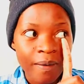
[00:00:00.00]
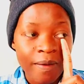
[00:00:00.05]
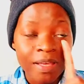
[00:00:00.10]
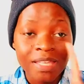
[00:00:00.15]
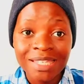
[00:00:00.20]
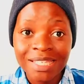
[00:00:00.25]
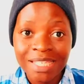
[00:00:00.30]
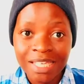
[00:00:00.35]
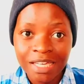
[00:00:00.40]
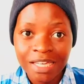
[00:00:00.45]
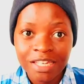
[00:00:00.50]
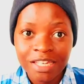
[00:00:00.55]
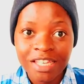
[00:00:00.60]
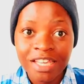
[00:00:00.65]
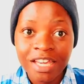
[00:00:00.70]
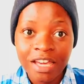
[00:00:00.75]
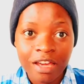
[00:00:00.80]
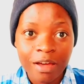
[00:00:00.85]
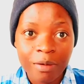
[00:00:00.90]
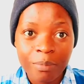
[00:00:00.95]

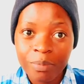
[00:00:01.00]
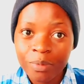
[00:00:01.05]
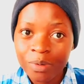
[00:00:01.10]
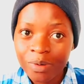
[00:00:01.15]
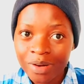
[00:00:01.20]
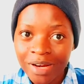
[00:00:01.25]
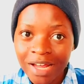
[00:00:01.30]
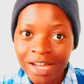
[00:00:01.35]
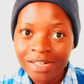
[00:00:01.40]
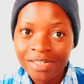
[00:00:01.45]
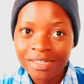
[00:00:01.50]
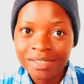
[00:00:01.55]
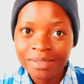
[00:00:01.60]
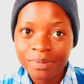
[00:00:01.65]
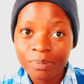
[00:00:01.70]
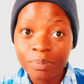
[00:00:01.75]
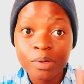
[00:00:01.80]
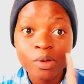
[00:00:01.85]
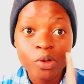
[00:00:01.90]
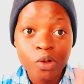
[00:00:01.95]
skincare products
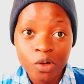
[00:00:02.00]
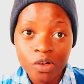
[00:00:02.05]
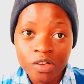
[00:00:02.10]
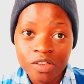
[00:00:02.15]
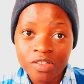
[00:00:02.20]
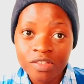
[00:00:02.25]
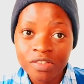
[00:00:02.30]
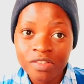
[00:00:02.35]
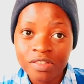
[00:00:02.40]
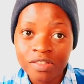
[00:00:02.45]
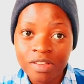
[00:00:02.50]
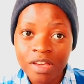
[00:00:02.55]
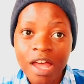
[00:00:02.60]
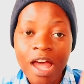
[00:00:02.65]
because